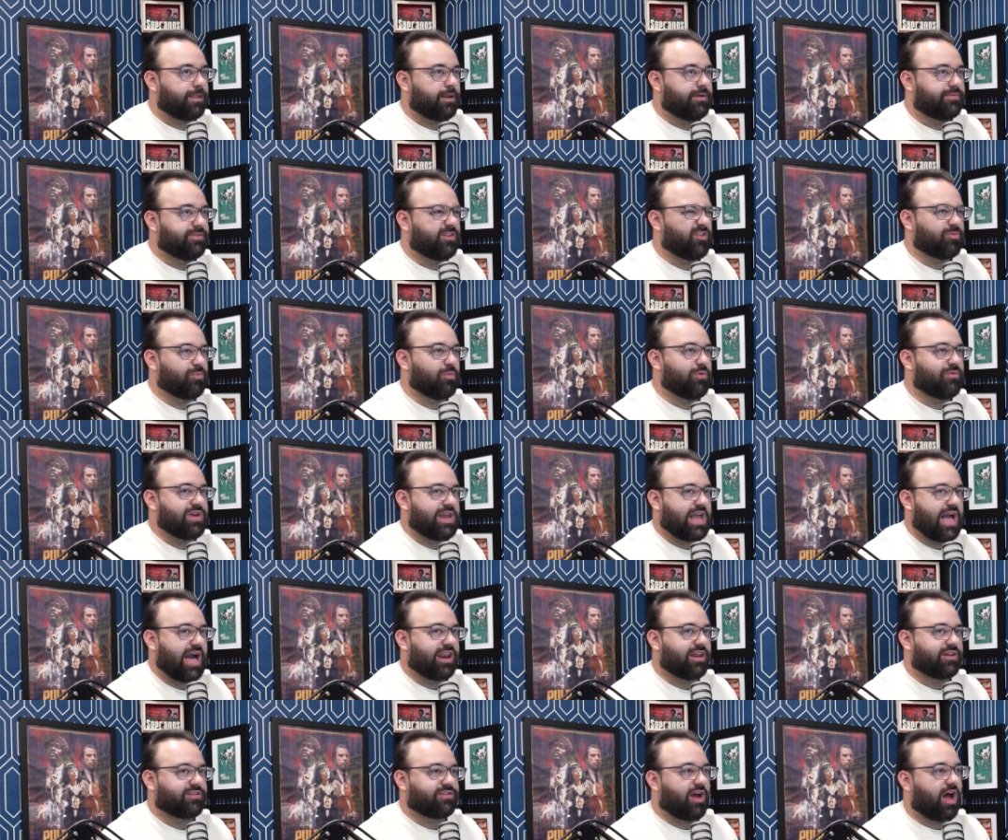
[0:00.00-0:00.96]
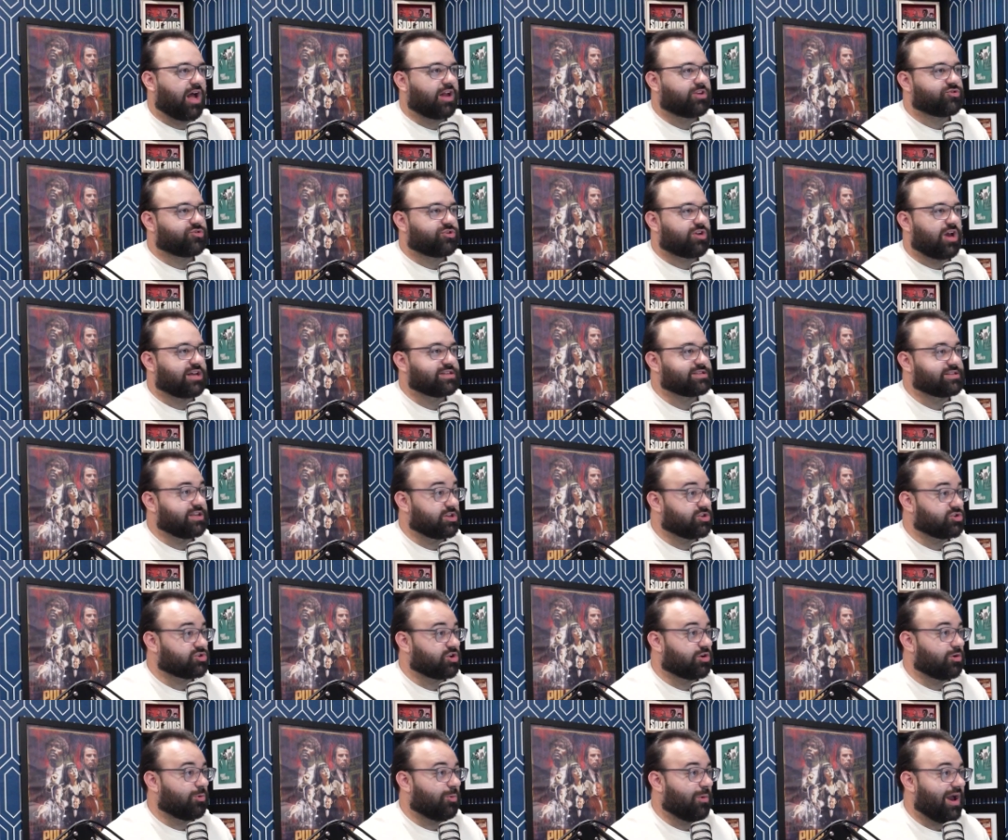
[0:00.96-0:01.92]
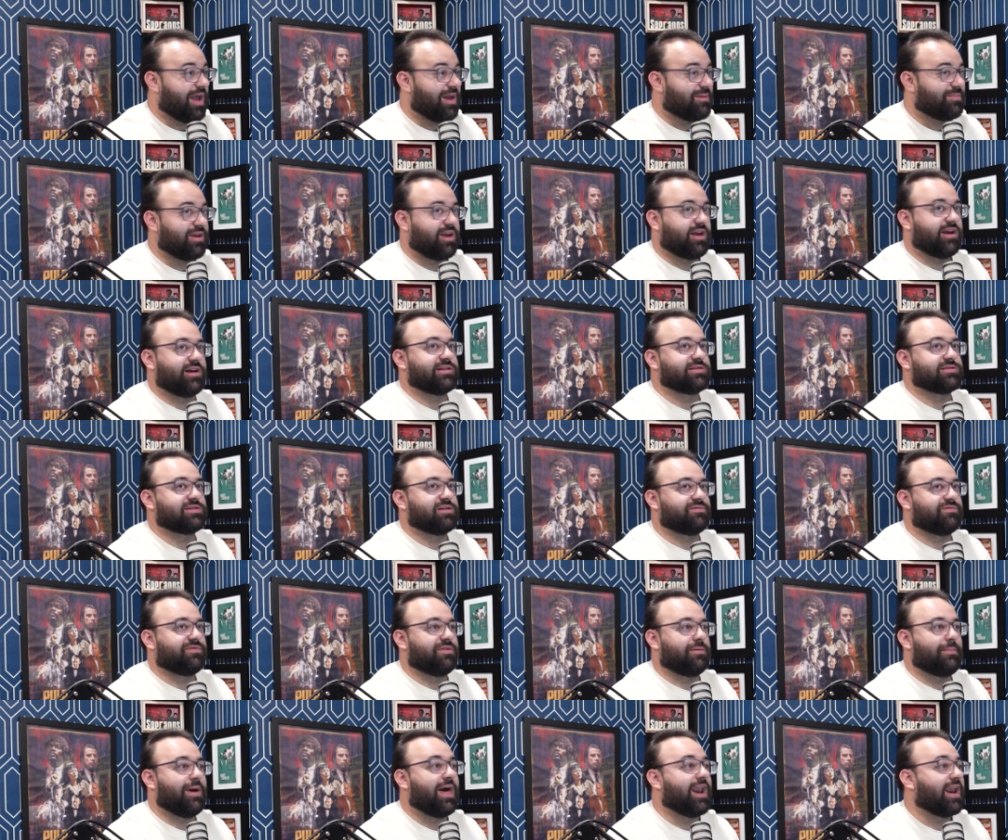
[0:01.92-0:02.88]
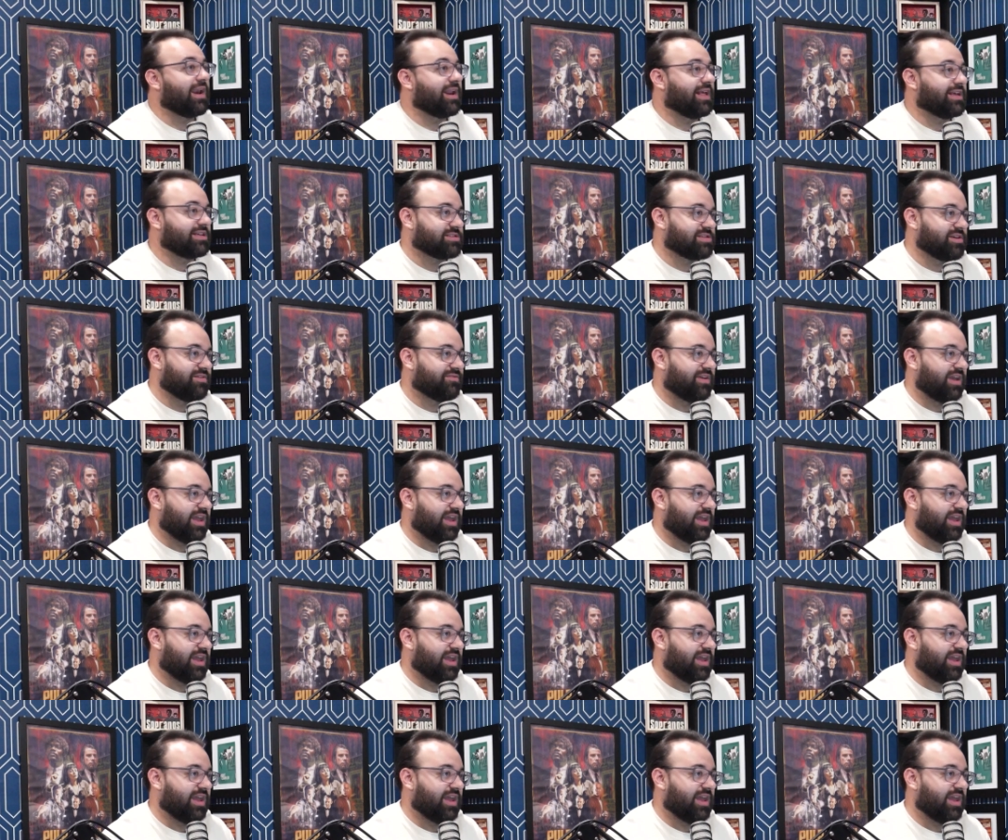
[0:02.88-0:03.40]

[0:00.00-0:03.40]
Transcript: this movie kind of touched us in a certain way because of the meta-ness of it